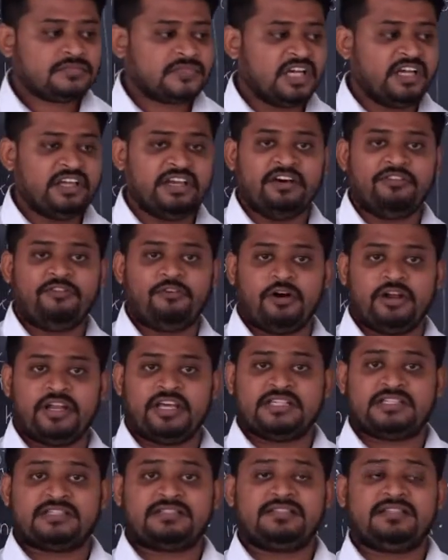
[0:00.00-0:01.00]
in a
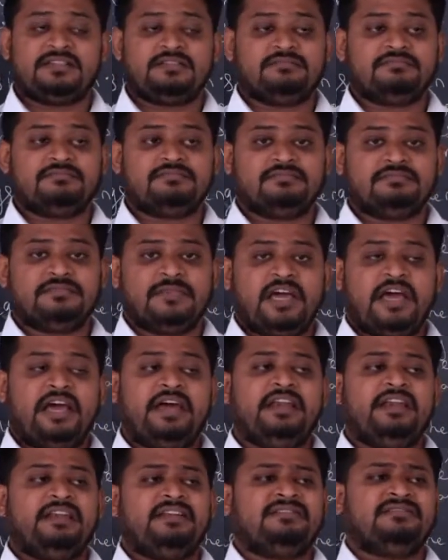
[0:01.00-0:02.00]
forest,
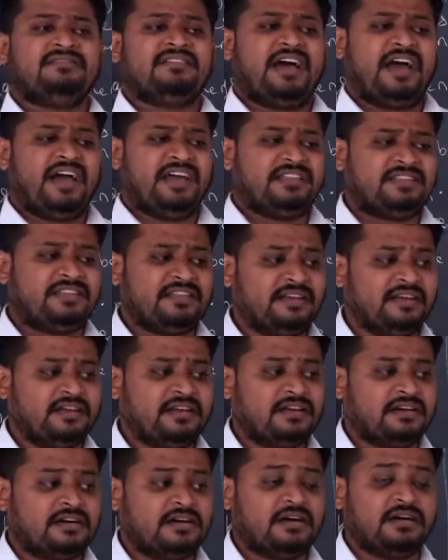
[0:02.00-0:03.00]
and I
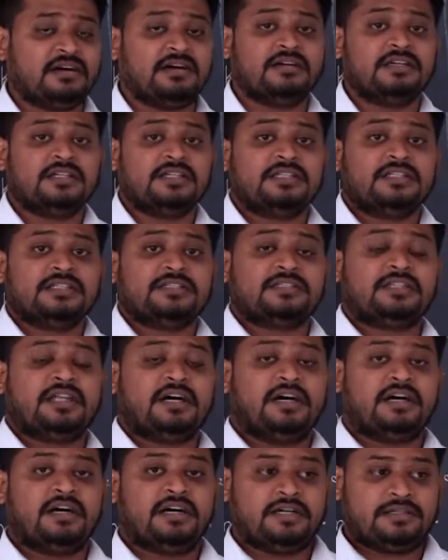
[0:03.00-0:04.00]
think
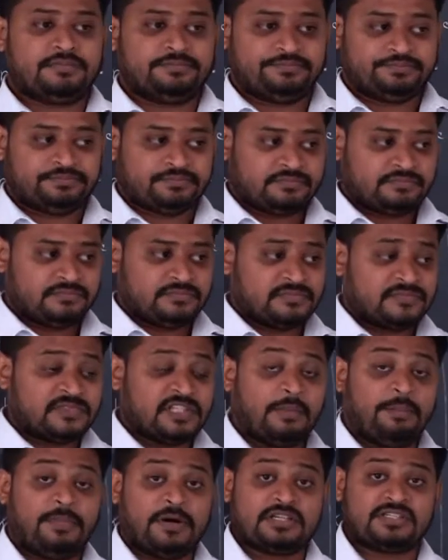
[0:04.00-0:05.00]
the
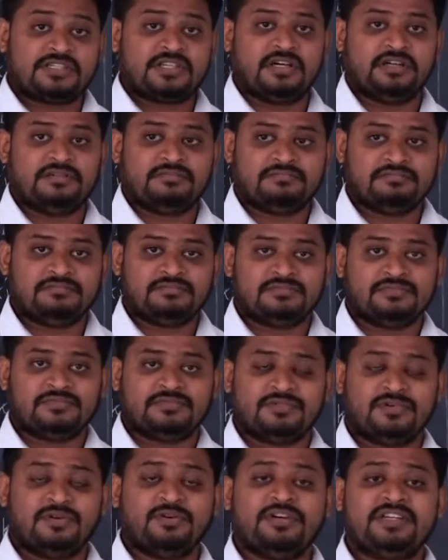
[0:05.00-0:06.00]
person
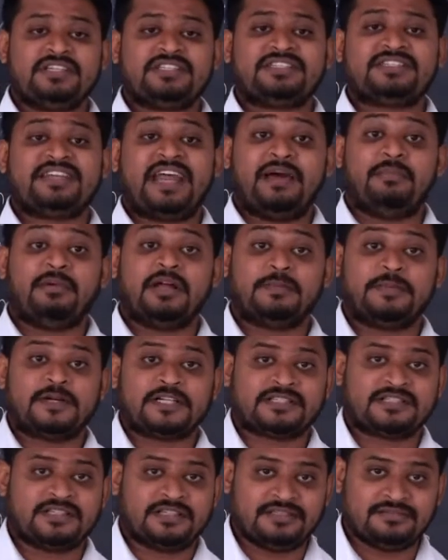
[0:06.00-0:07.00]
who is tribal
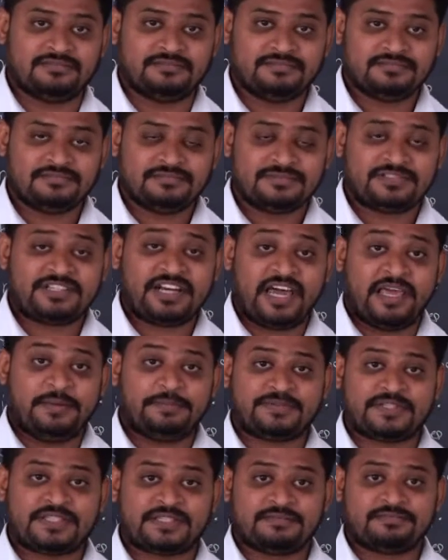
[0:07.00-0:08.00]
person,
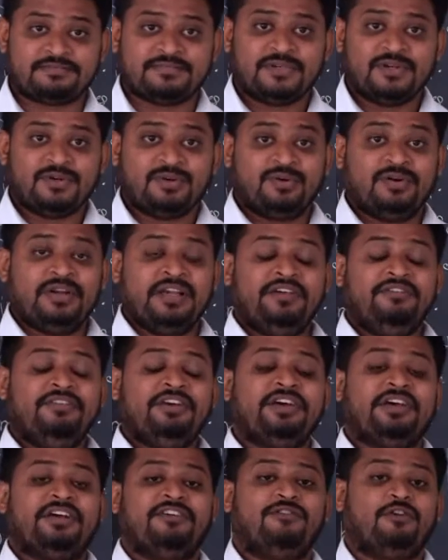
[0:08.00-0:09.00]
tribes who is
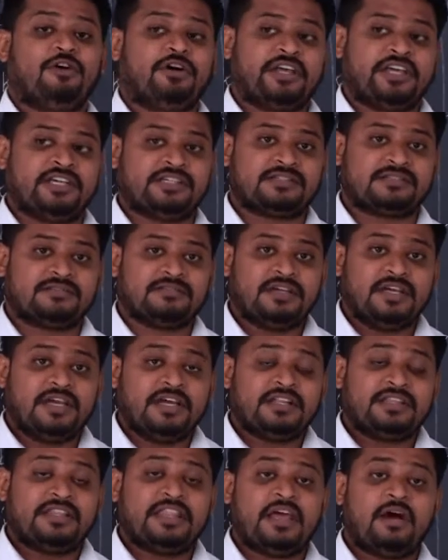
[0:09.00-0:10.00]
living in a forest,
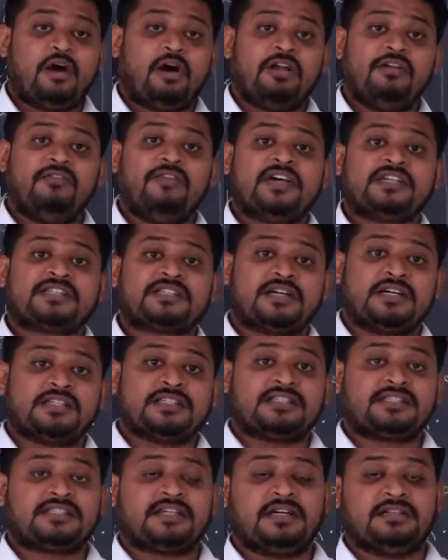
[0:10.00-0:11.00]
they always
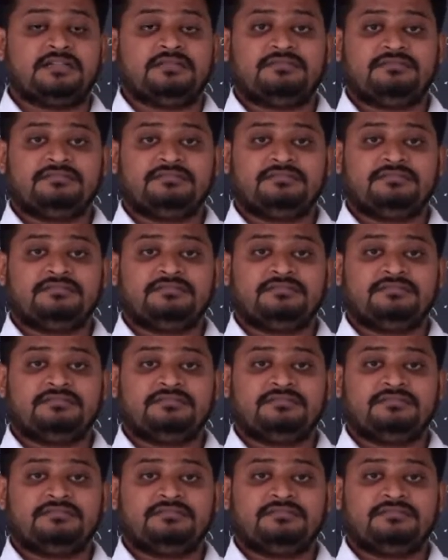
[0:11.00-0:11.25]
concern